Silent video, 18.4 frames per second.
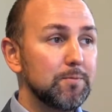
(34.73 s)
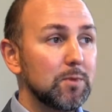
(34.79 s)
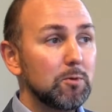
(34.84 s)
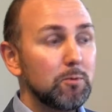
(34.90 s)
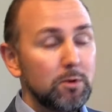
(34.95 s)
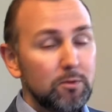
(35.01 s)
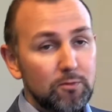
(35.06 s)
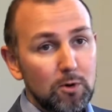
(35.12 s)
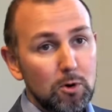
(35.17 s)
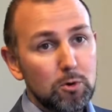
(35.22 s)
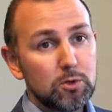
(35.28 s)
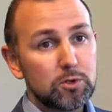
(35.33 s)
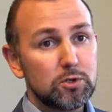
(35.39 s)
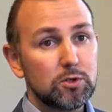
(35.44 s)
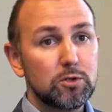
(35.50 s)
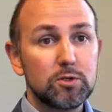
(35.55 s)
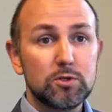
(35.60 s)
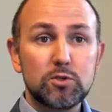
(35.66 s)
We
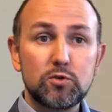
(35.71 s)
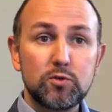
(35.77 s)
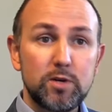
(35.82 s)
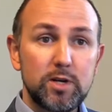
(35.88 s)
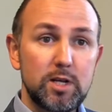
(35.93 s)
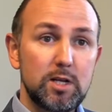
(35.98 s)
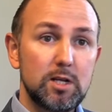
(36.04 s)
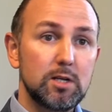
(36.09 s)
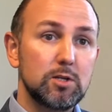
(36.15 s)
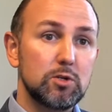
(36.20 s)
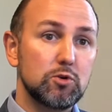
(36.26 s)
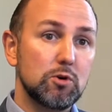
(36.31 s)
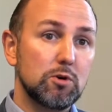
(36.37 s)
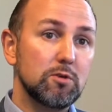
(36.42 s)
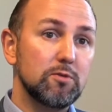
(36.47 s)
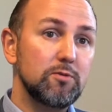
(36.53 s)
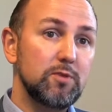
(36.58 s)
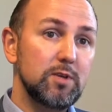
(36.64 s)
focus on 3
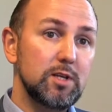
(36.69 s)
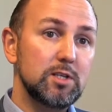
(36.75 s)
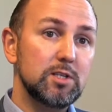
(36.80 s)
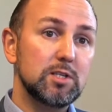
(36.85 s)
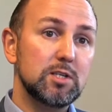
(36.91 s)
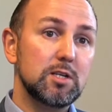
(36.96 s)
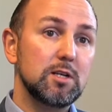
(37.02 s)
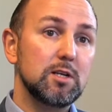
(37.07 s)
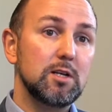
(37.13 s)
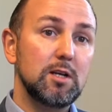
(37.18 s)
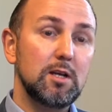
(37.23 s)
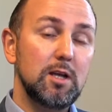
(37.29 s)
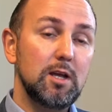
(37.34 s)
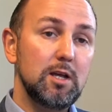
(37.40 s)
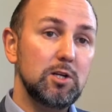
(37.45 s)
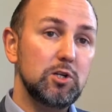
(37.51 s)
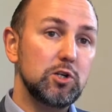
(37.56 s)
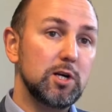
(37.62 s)
geographies:
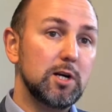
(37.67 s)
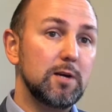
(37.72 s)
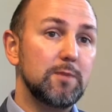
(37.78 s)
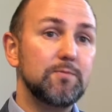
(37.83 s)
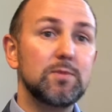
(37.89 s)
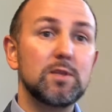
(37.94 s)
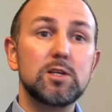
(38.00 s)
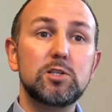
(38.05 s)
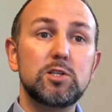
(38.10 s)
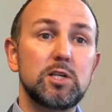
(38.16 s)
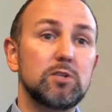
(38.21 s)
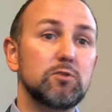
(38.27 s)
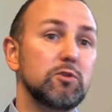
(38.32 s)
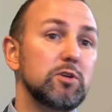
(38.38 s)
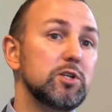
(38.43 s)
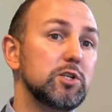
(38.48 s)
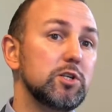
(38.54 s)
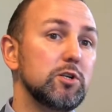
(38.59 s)
Asia,
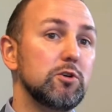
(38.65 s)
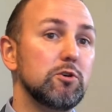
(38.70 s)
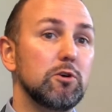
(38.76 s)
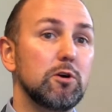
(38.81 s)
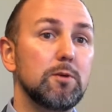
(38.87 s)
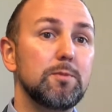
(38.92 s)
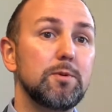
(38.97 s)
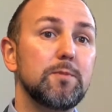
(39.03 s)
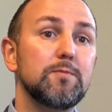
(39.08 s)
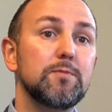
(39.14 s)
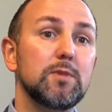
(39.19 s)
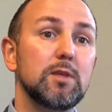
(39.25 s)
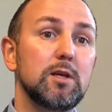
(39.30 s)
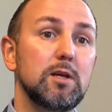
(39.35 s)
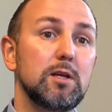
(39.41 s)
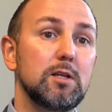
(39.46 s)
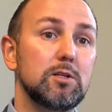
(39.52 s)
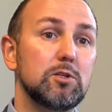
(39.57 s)
Central Eastern Europe
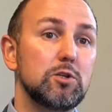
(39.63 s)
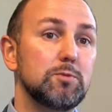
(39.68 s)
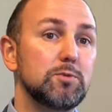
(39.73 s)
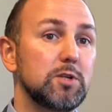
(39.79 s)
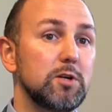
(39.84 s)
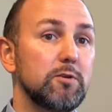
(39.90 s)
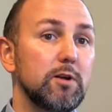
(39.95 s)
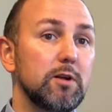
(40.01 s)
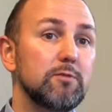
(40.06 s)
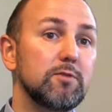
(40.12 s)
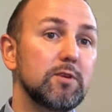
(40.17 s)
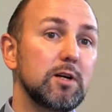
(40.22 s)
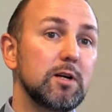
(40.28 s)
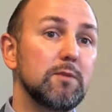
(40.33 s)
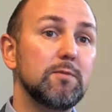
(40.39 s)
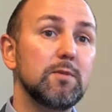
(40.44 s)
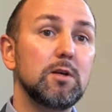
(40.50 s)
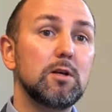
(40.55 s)
and Sub-Saharan
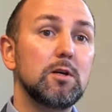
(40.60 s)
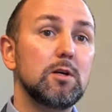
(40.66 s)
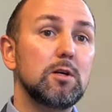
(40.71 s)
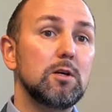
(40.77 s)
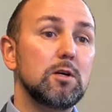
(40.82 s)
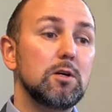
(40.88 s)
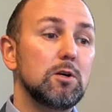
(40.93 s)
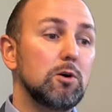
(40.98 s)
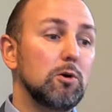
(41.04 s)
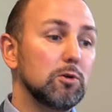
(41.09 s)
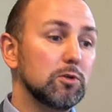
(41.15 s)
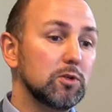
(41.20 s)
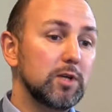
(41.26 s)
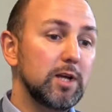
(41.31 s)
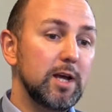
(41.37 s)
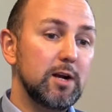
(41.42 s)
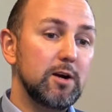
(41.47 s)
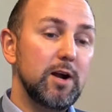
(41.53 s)
Africa,
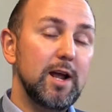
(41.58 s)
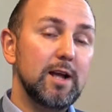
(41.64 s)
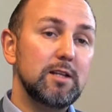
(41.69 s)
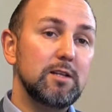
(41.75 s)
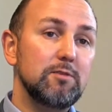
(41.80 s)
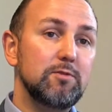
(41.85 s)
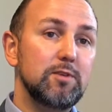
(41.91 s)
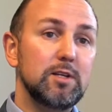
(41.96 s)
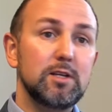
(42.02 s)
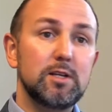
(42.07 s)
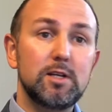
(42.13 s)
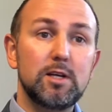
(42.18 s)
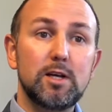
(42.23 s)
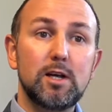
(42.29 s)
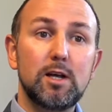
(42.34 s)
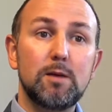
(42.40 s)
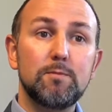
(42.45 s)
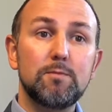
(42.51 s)
altogether active in
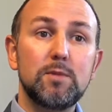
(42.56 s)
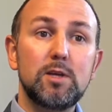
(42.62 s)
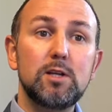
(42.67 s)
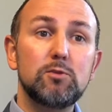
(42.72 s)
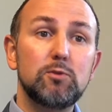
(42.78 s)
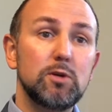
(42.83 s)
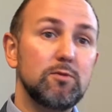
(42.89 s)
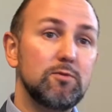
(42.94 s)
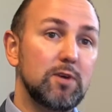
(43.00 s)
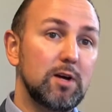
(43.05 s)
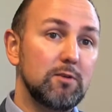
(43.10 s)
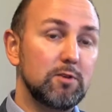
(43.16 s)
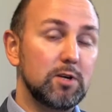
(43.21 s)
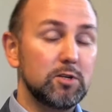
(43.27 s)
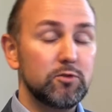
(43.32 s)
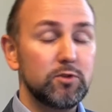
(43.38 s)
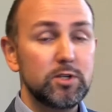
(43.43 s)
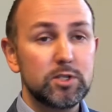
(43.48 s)
25
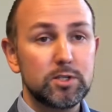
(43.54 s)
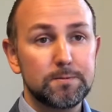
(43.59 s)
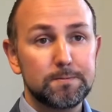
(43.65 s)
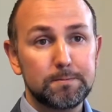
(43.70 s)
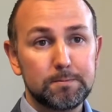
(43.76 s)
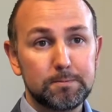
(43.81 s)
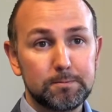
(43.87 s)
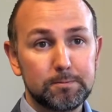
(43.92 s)
countries.